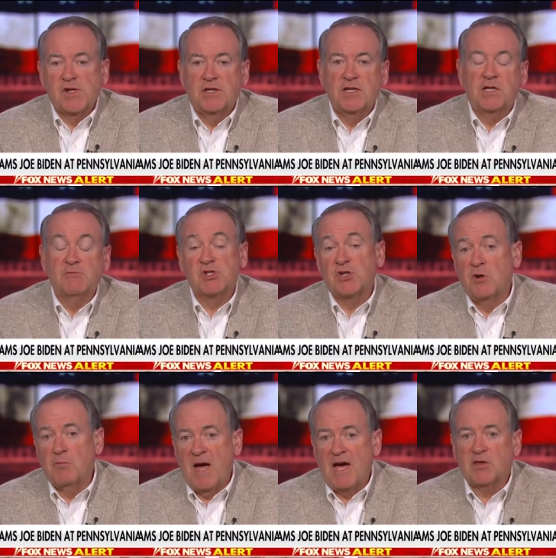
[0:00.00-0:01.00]
said that there was
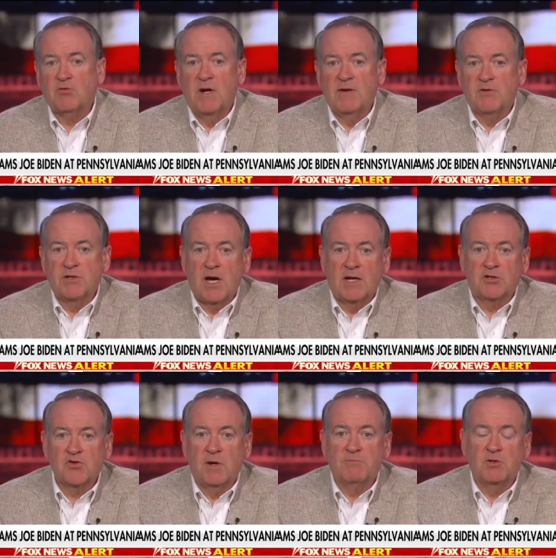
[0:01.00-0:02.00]
no pathway for Donald
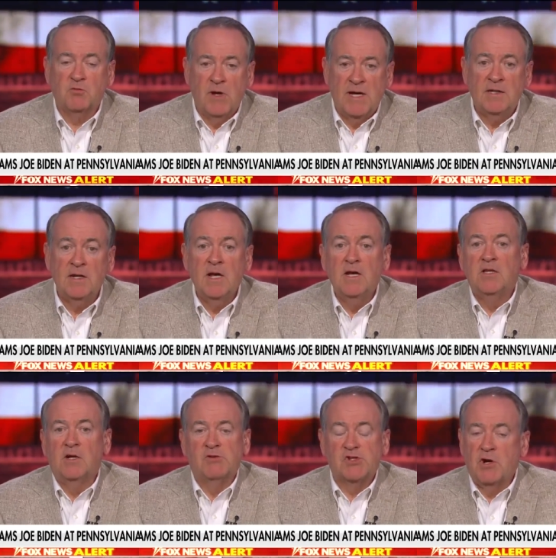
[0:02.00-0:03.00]
Trump to win.
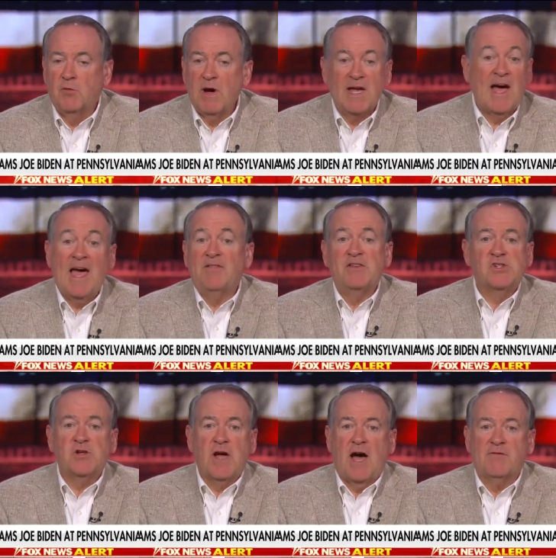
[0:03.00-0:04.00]
There was no way. I had
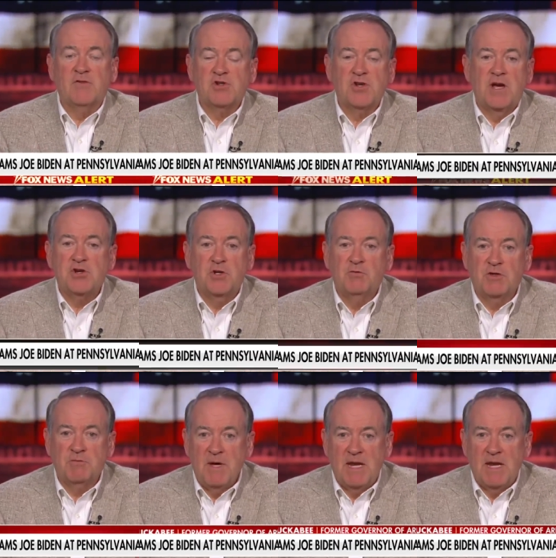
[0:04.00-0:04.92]
this conversation with